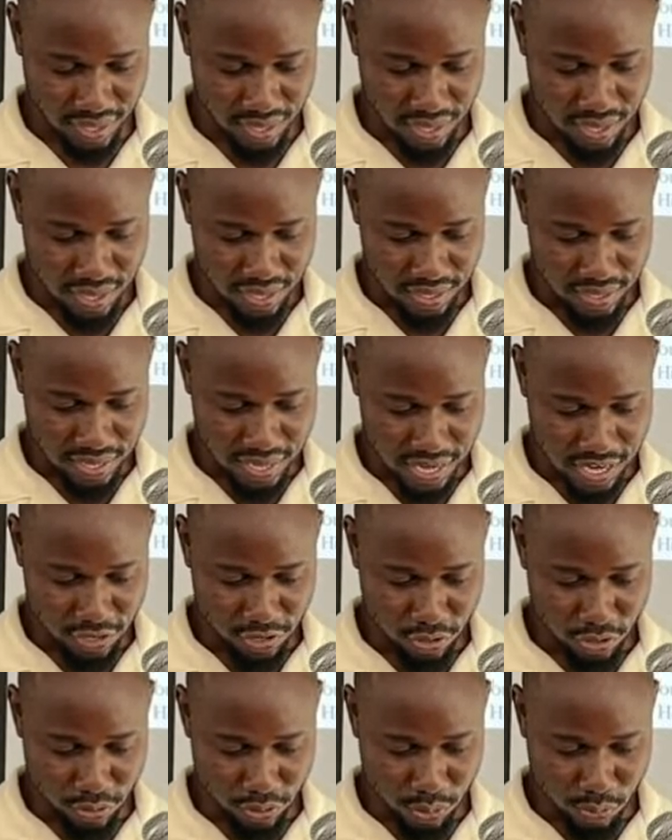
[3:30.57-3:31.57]
Then
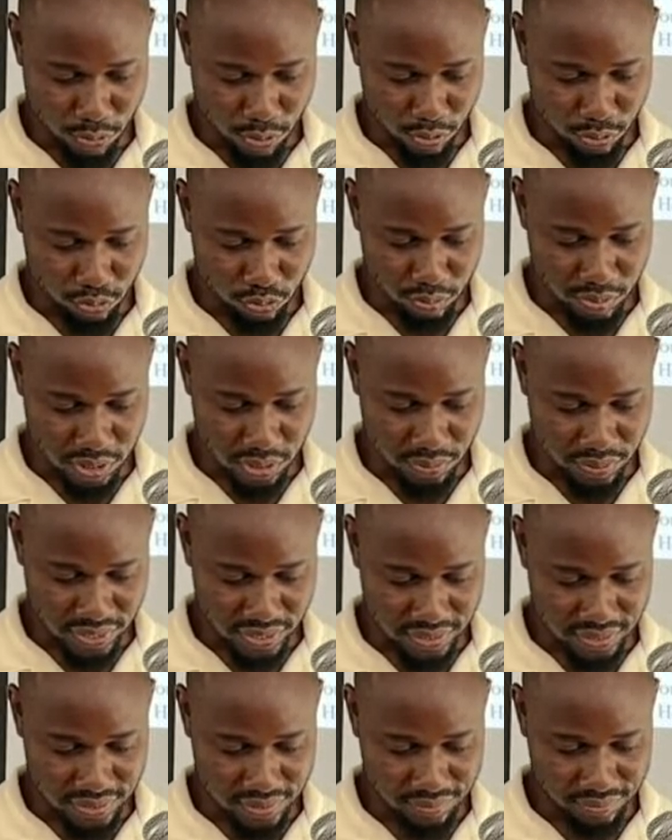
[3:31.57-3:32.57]
your reward will be
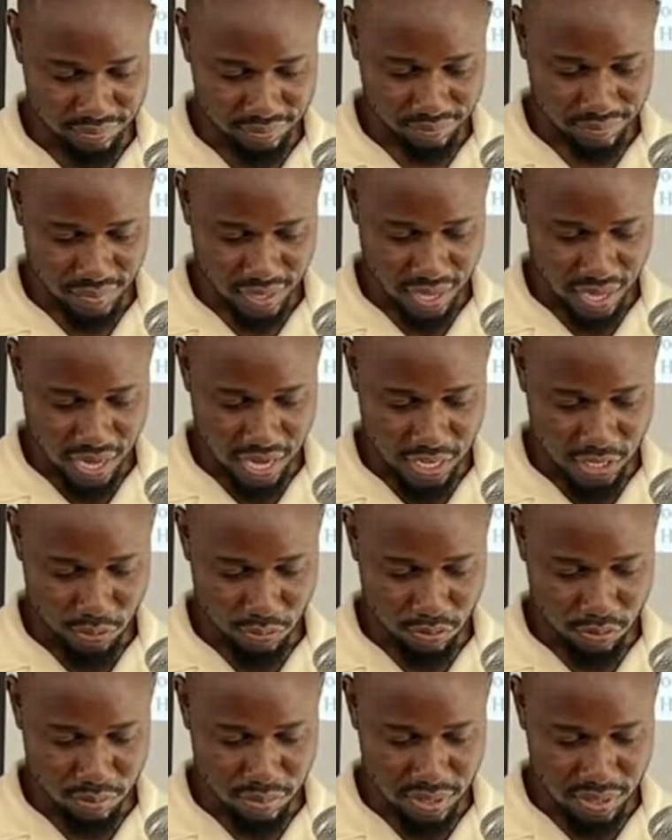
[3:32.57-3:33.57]
great, and you will
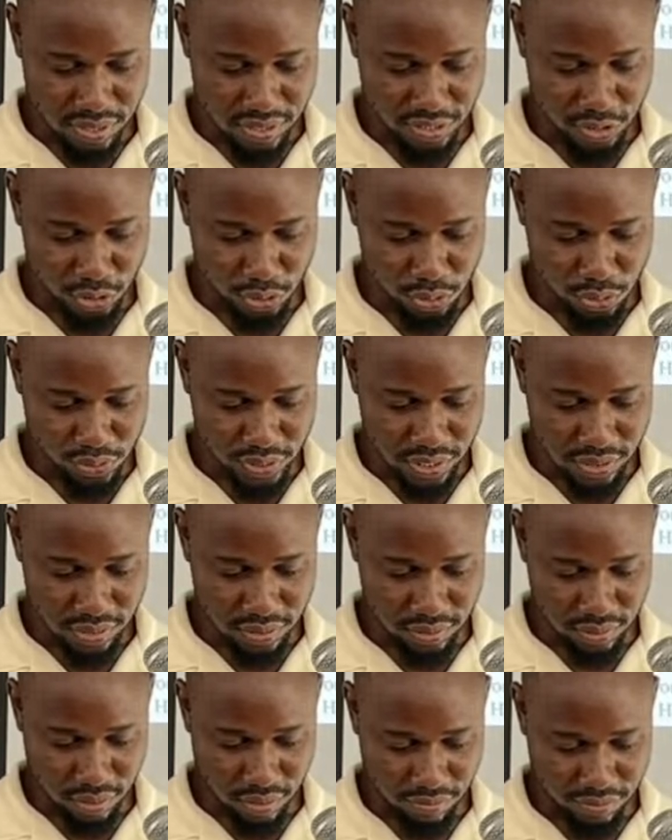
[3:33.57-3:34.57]
be children
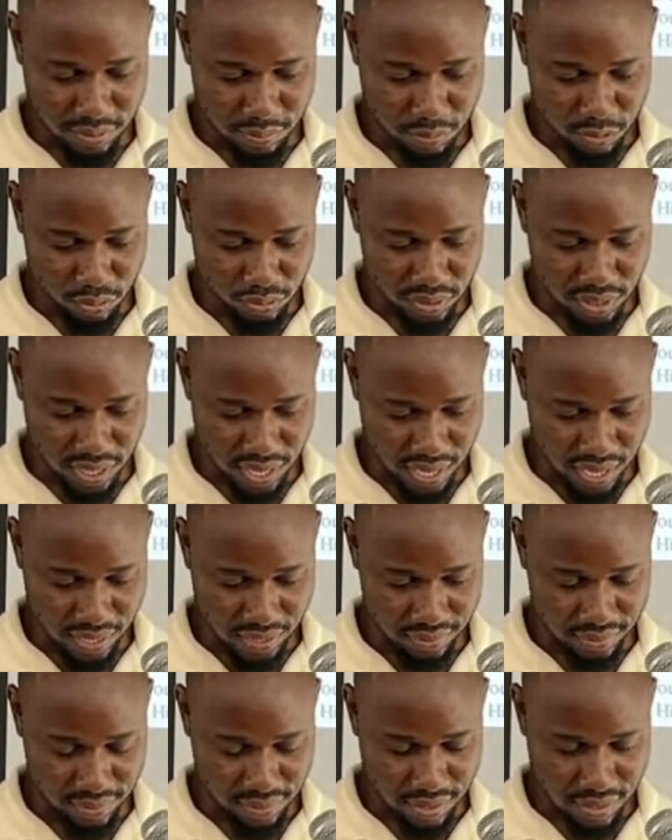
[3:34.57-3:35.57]
of the Most High,
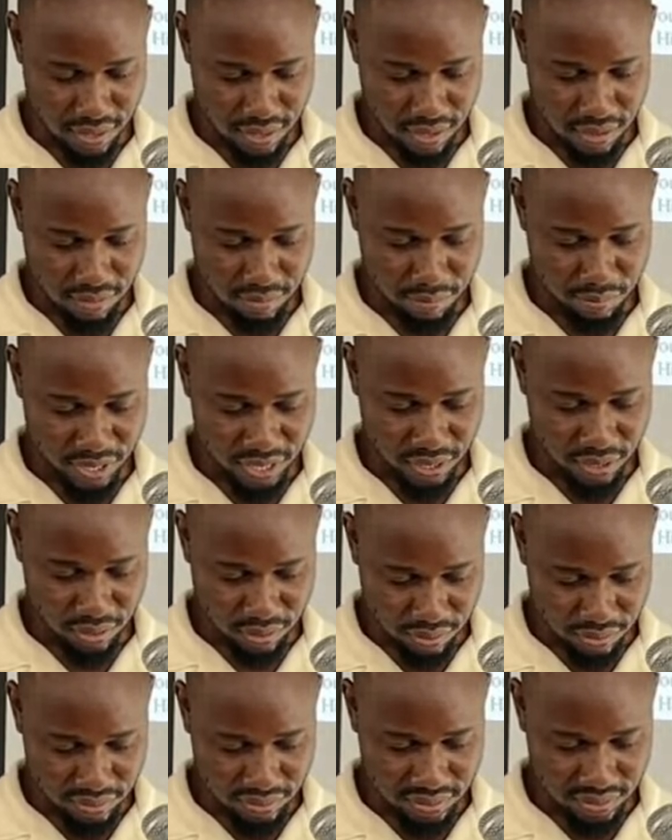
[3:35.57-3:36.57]

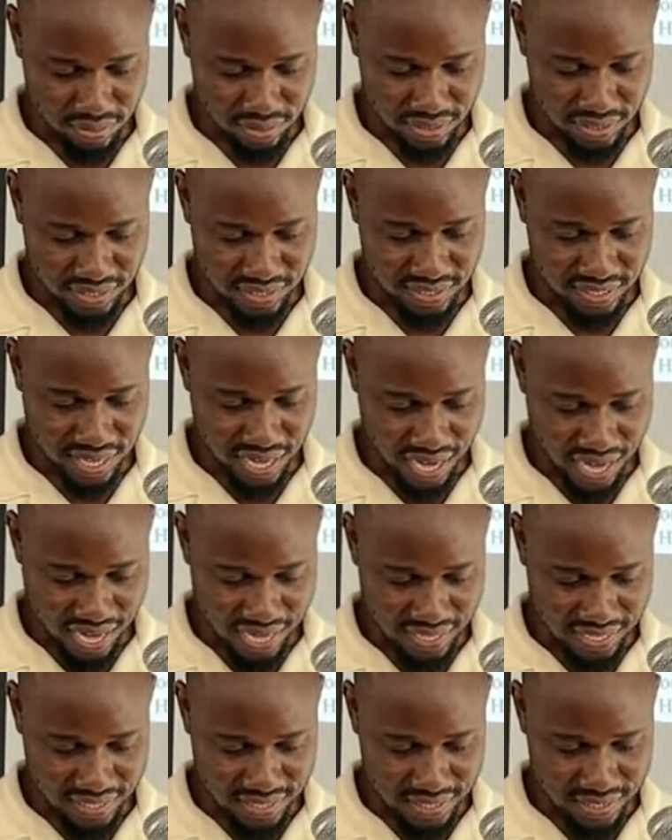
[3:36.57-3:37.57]
because He is
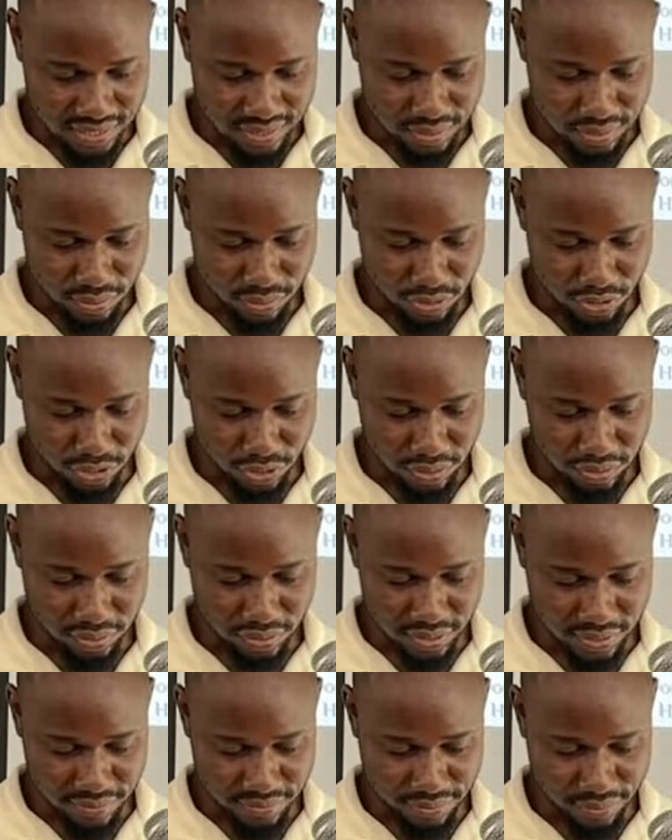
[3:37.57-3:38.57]
kind to the
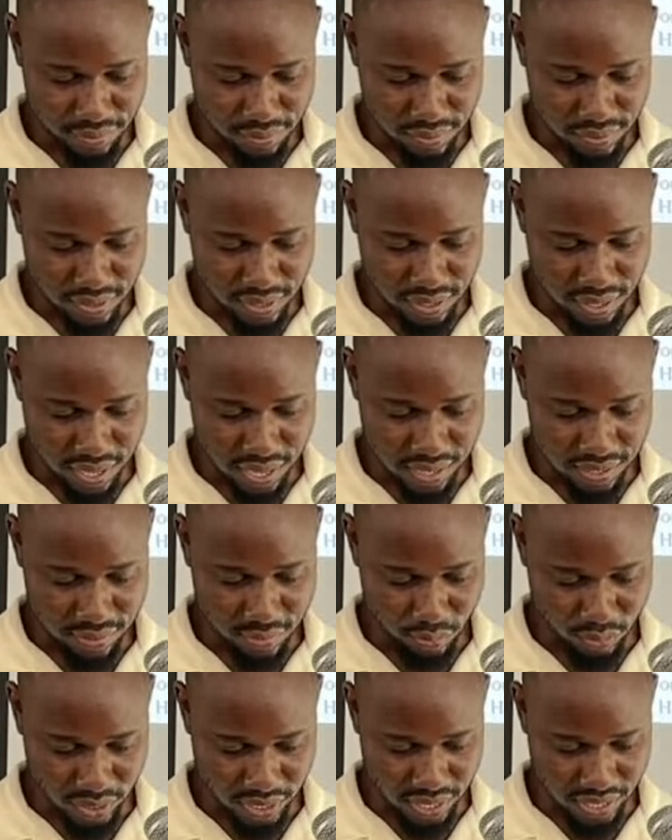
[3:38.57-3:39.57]
ungrateful and
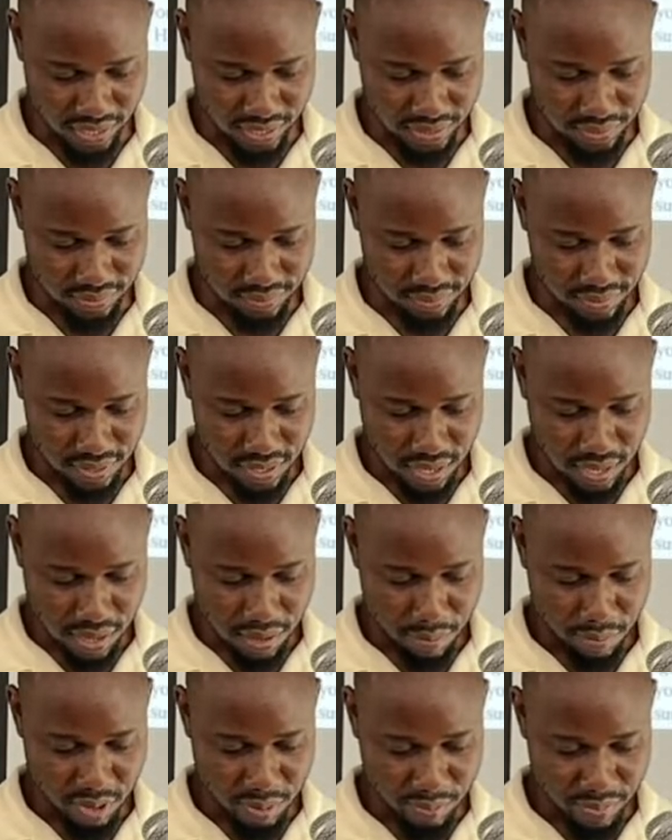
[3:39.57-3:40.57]
wicked.
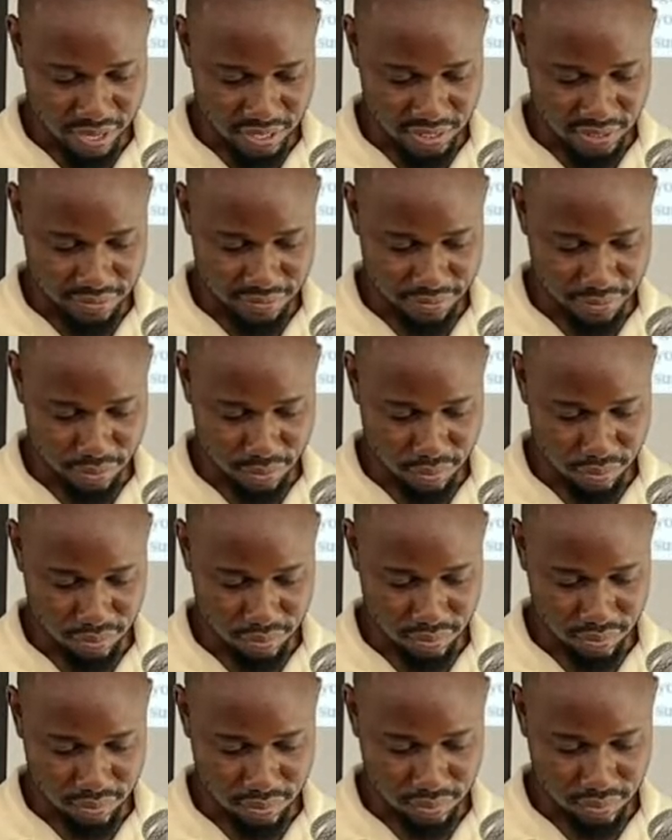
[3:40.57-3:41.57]
Be merciful,
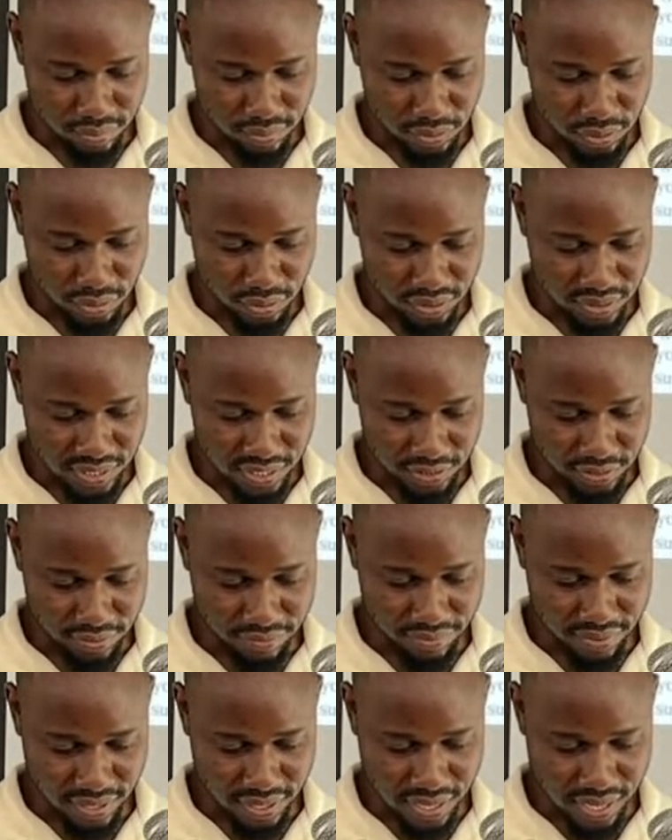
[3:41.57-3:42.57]
just as your
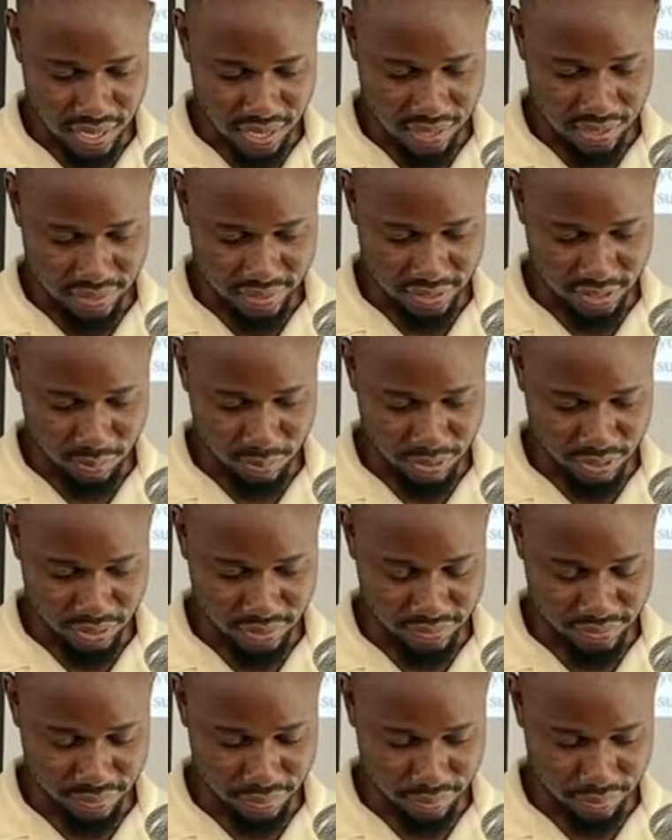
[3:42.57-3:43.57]
Father is
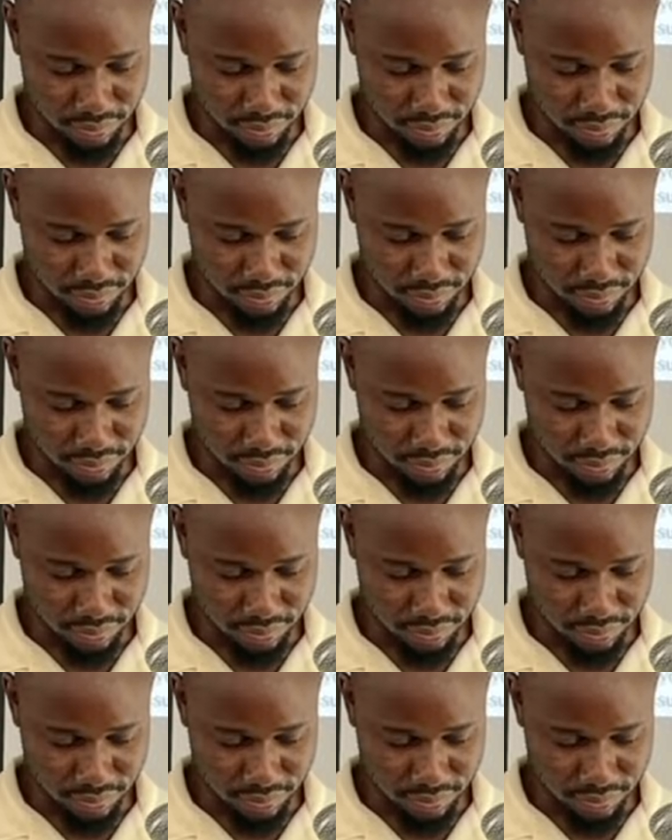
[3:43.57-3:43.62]
merciful.